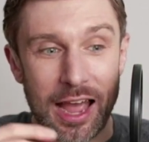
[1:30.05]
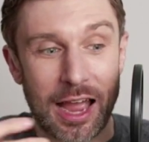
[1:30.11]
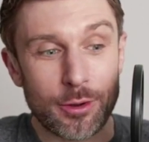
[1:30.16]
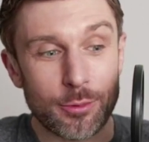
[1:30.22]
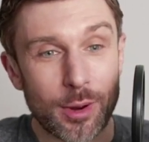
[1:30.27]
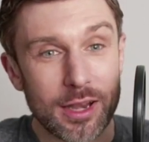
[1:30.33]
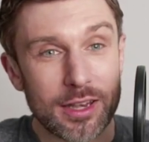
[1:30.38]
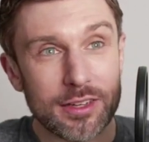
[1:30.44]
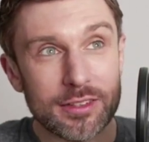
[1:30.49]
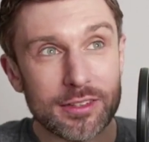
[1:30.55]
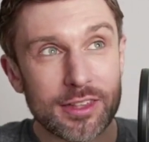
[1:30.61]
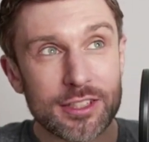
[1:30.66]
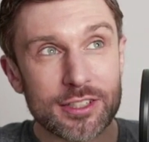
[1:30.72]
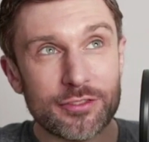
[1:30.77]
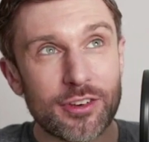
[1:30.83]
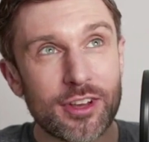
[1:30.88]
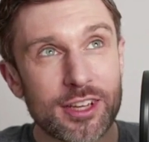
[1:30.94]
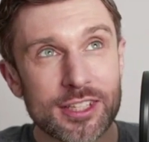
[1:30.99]
And when
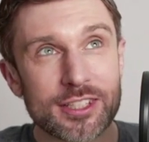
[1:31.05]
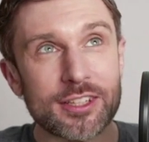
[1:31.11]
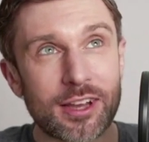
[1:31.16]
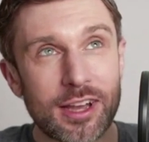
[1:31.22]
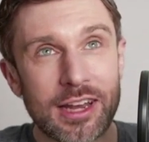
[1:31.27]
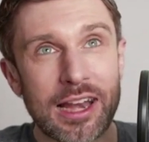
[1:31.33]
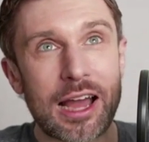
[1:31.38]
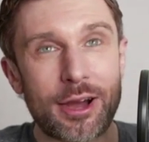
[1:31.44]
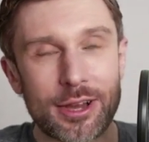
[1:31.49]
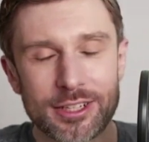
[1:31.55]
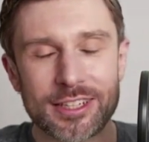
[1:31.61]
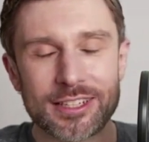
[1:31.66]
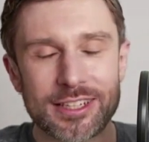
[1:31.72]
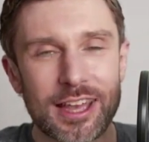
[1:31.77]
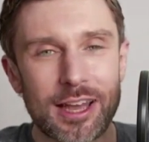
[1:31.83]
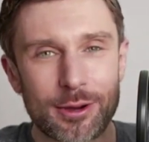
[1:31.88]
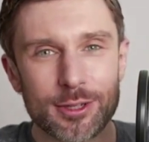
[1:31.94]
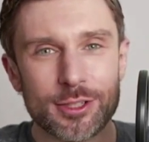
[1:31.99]
this first started out, as I
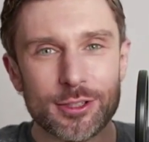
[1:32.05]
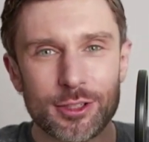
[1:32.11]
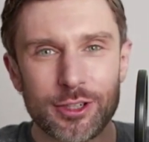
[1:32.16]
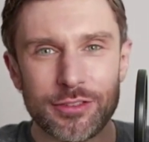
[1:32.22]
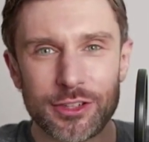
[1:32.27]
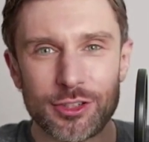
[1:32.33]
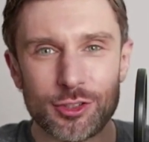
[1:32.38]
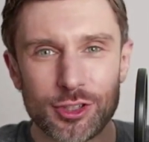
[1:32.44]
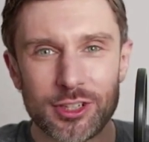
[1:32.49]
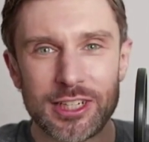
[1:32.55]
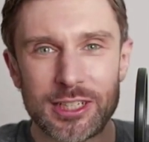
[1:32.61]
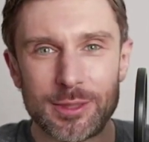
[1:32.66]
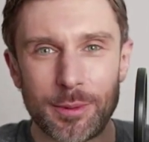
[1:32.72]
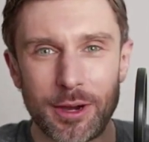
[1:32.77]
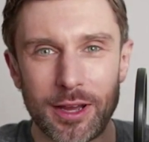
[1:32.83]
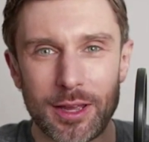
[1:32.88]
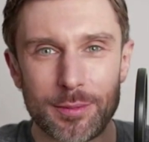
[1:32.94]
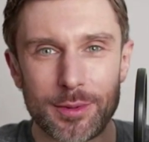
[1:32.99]
say, I was sort of
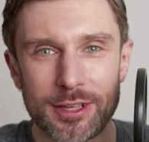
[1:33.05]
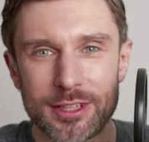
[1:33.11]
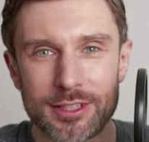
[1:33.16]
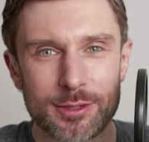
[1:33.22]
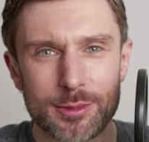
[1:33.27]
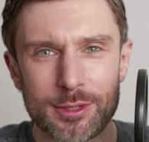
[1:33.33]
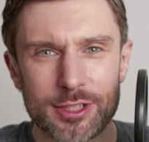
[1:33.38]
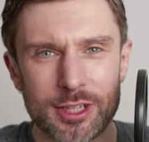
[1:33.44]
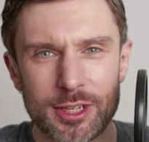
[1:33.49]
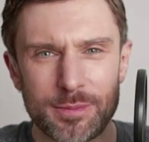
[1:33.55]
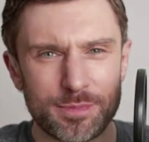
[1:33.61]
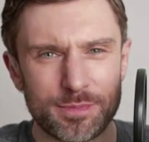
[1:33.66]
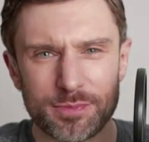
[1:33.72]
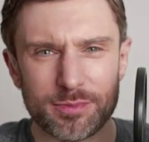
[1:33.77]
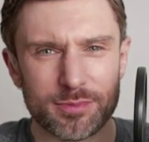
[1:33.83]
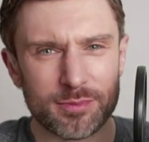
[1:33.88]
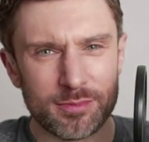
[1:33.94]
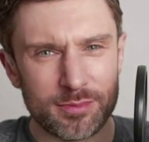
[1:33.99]
intrigued by it because it was a
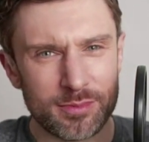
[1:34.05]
